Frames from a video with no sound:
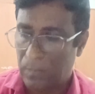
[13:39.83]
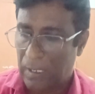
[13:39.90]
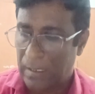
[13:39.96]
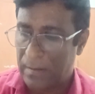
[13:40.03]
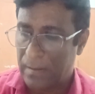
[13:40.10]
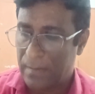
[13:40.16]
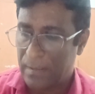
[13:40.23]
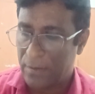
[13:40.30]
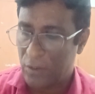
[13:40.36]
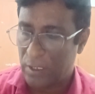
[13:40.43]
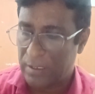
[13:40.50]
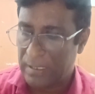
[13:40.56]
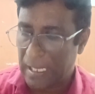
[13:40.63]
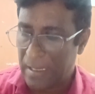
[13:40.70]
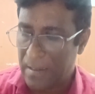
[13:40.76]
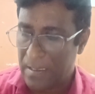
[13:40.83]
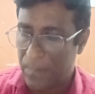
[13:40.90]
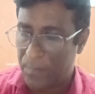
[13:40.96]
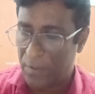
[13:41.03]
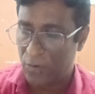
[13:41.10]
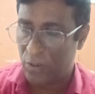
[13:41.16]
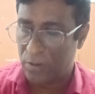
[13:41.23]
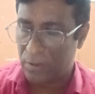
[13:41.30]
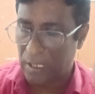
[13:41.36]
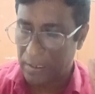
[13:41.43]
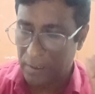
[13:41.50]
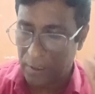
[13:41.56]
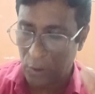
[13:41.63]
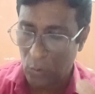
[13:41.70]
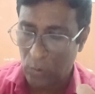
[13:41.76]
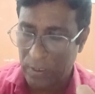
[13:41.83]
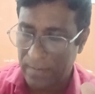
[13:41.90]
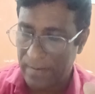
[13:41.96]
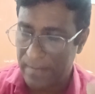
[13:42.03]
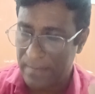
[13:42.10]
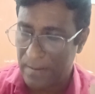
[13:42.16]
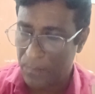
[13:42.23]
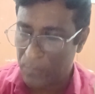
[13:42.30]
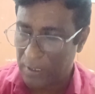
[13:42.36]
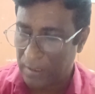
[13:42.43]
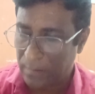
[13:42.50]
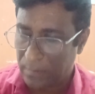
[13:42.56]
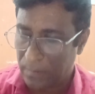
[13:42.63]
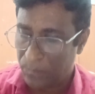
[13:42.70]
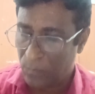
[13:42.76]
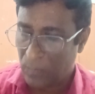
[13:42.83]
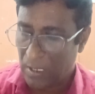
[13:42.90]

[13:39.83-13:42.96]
under section 10, subsection 32, it is exempted.